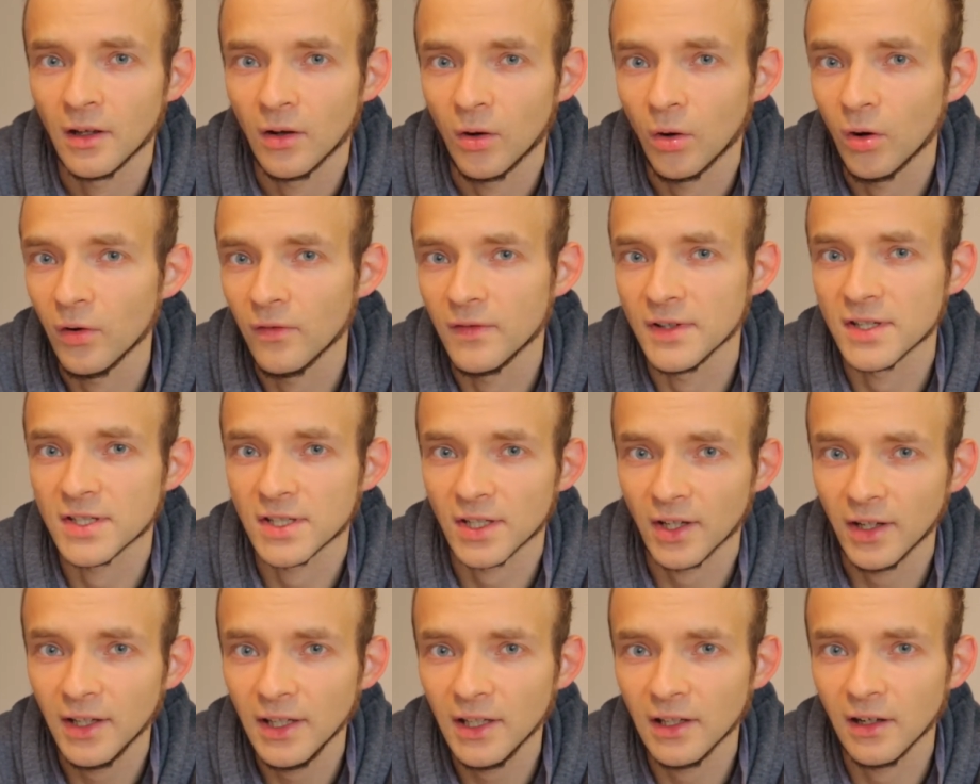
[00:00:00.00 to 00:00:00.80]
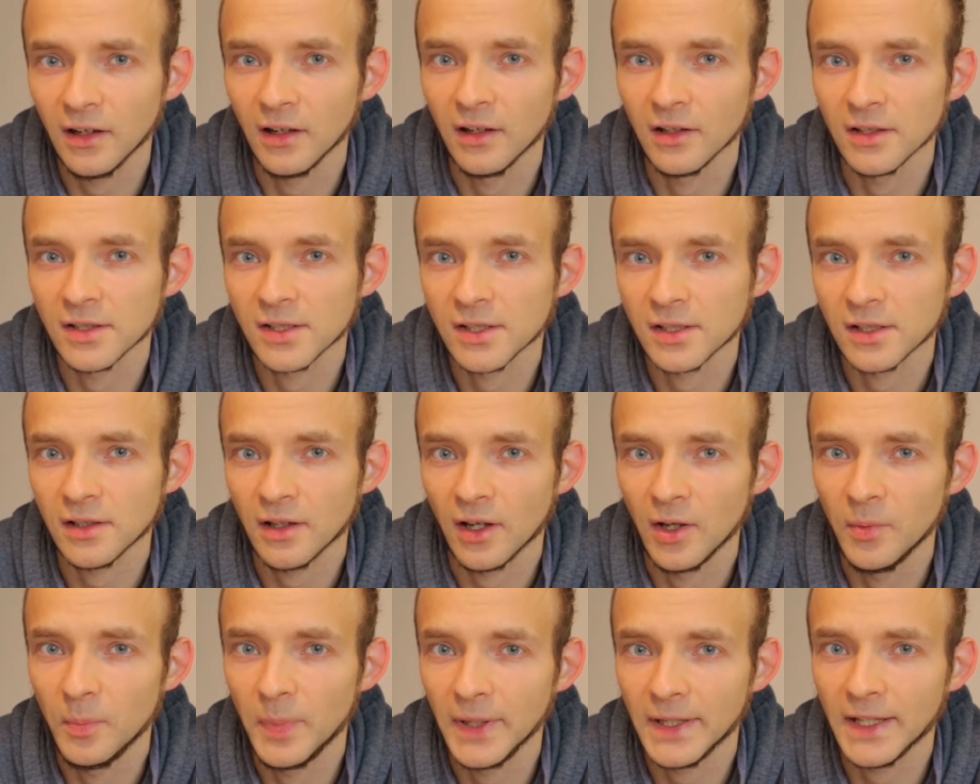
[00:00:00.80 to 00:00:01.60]
all these cycles,
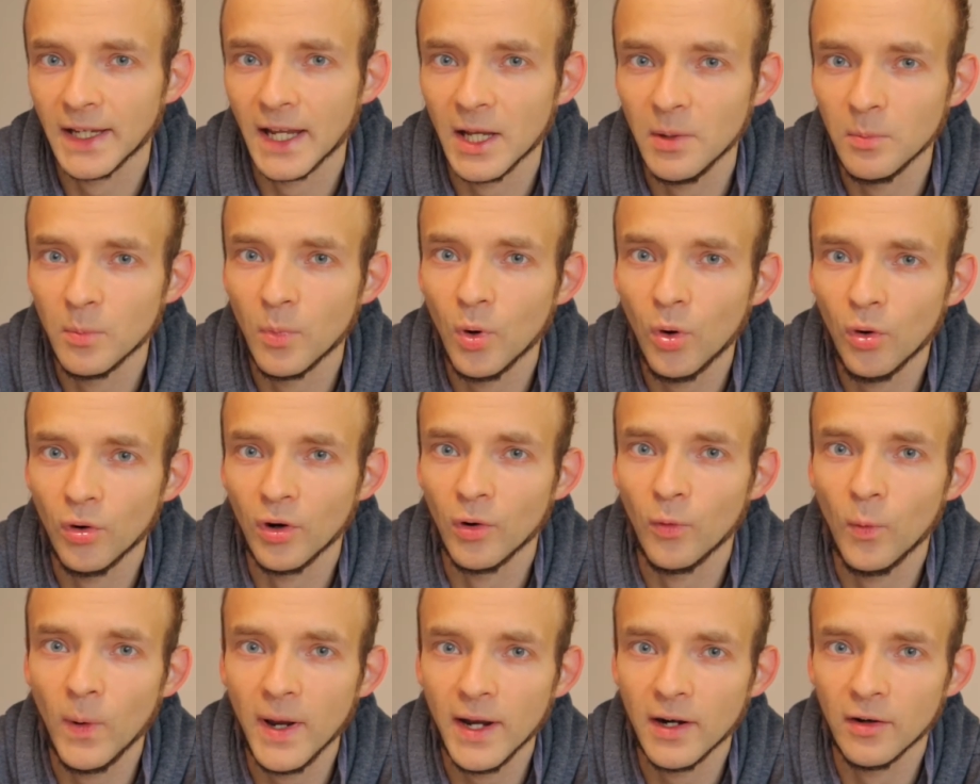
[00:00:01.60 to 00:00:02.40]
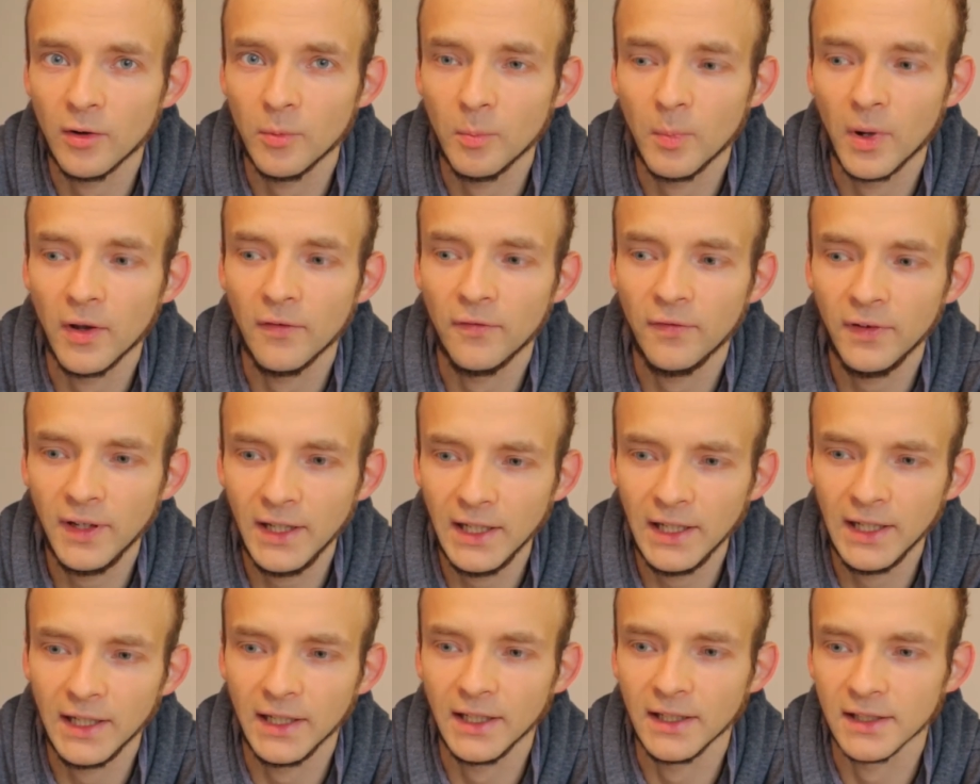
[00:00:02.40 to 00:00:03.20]
I became more aware of my
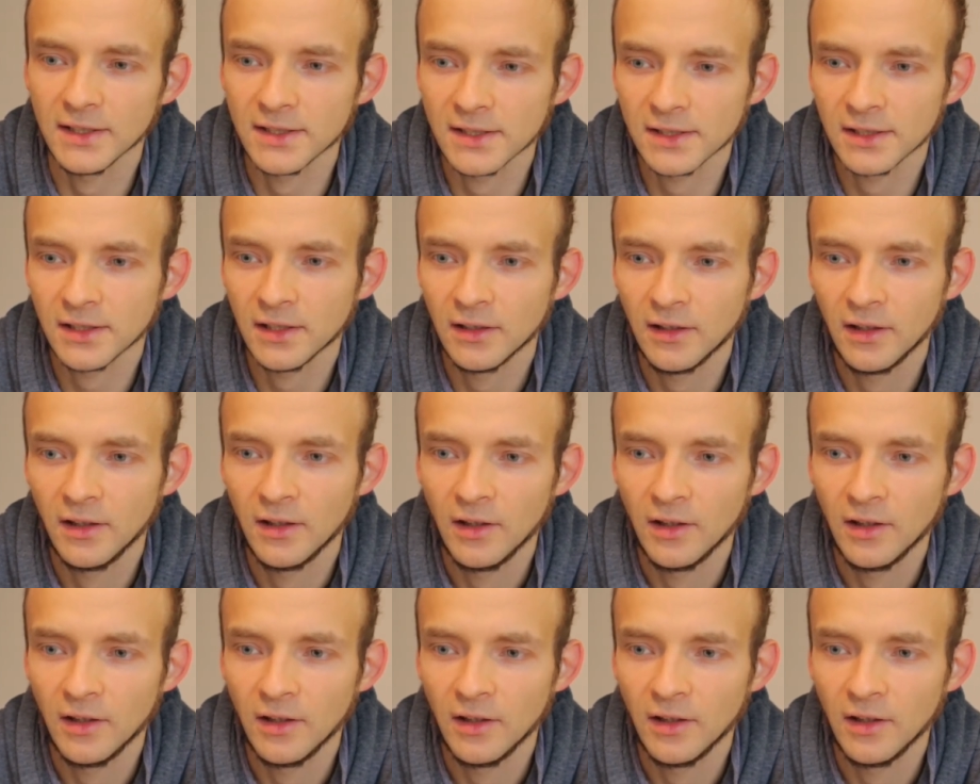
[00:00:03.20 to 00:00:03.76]
feelings,